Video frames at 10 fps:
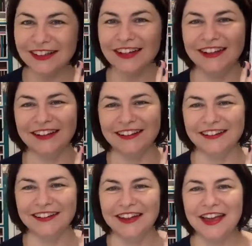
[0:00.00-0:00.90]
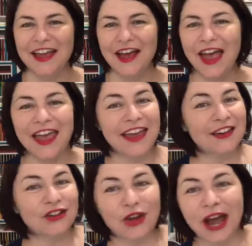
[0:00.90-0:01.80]

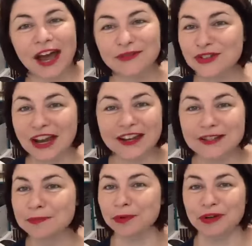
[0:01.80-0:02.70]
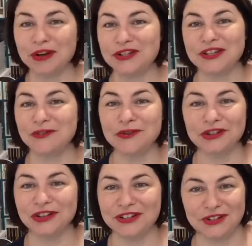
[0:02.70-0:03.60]
and you have to ask Bruno to
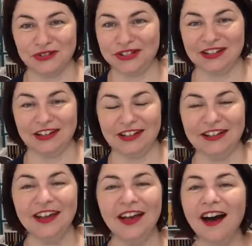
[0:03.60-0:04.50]
organise your study.